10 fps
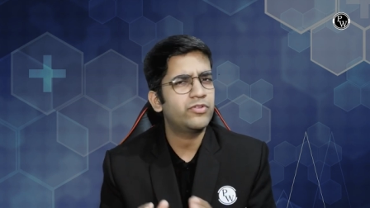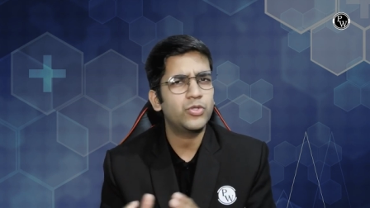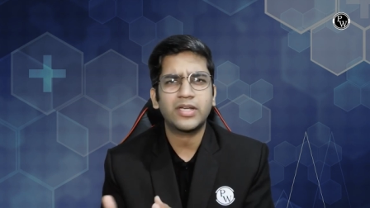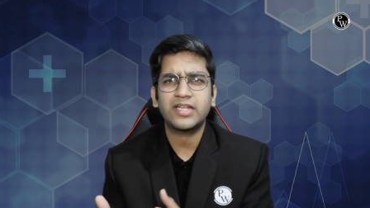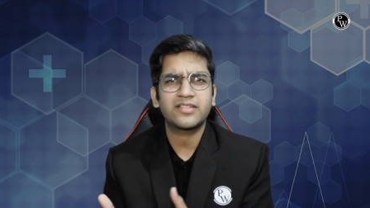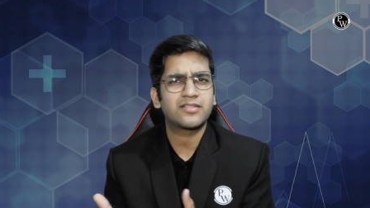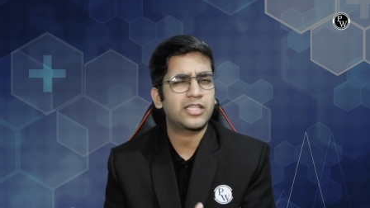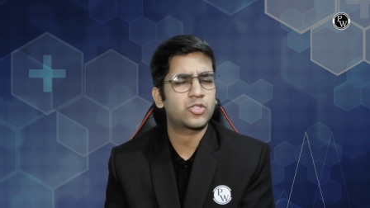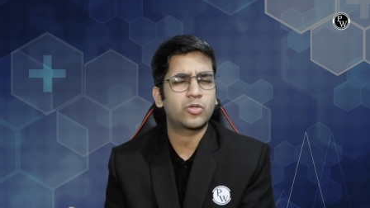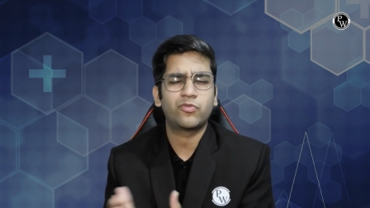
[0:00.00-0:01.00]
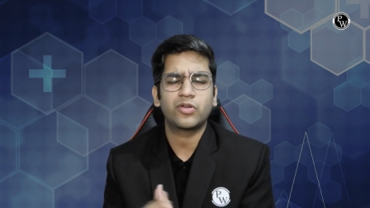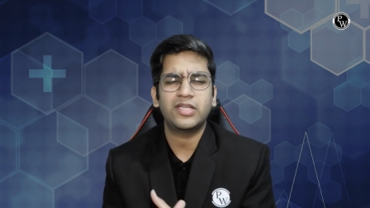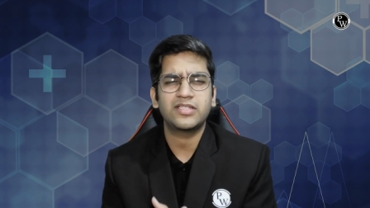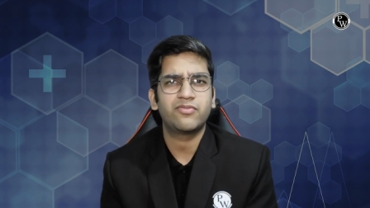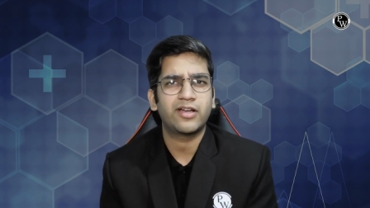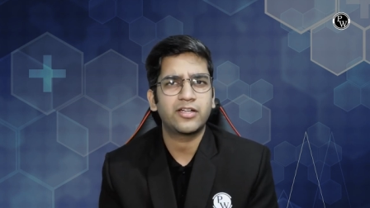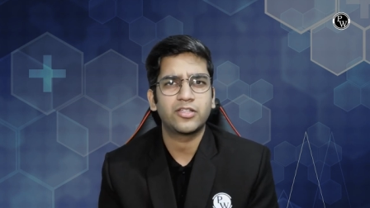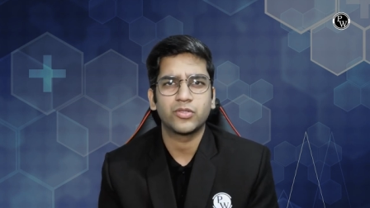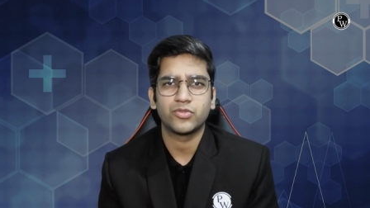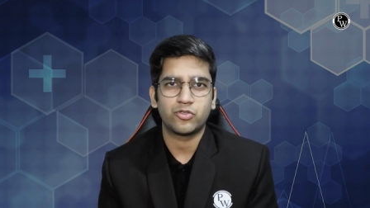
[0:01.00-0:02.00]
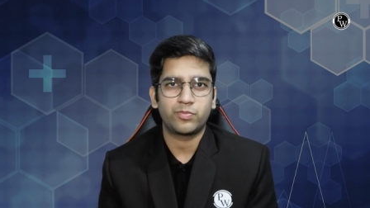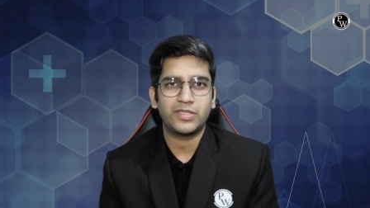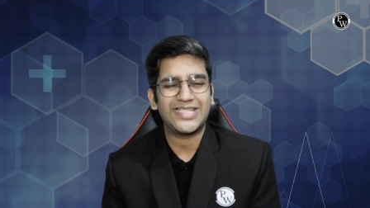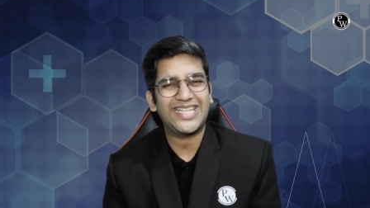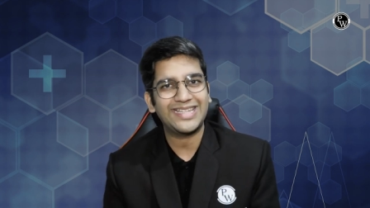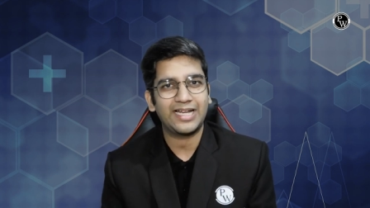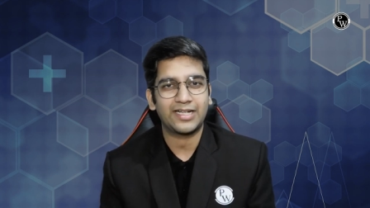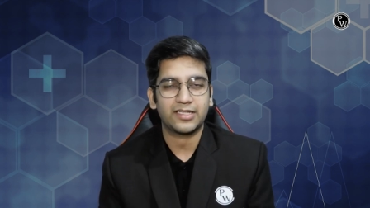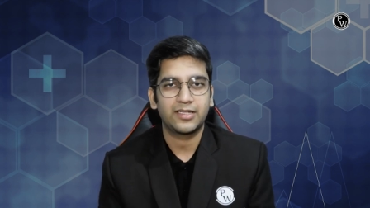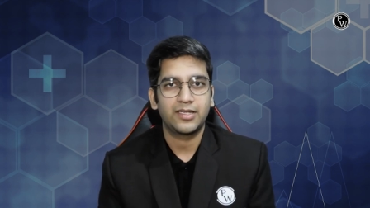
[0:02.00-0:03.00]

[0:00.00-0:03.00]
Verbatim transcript: You can get stethoscope for easily 500,000 rupees. Get that.